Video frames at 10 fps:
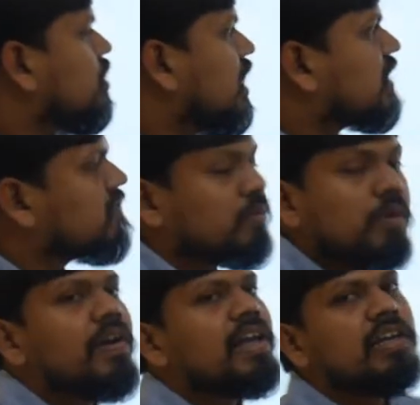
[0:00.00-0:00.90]
it will be
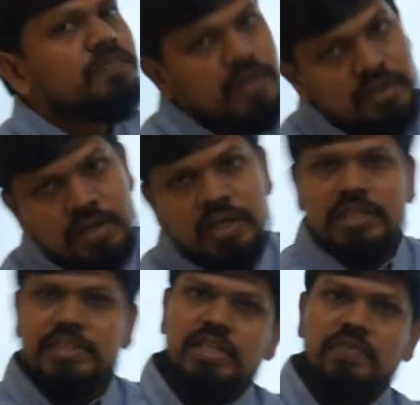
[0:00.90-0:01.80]
valid for
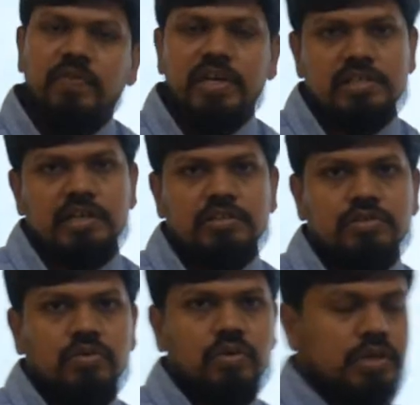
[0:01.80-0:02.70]
C phase
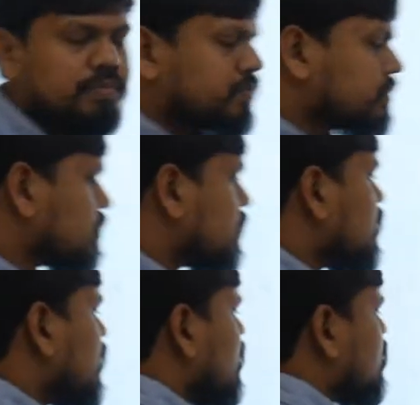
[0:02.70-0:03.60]
also. Okay,
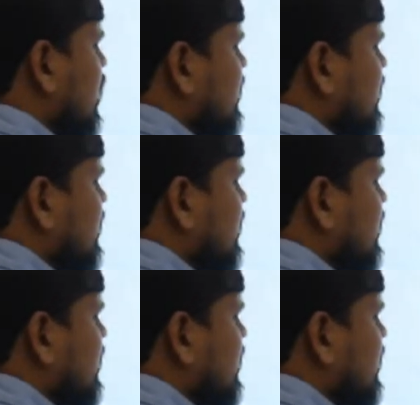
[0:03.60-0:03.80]
so let's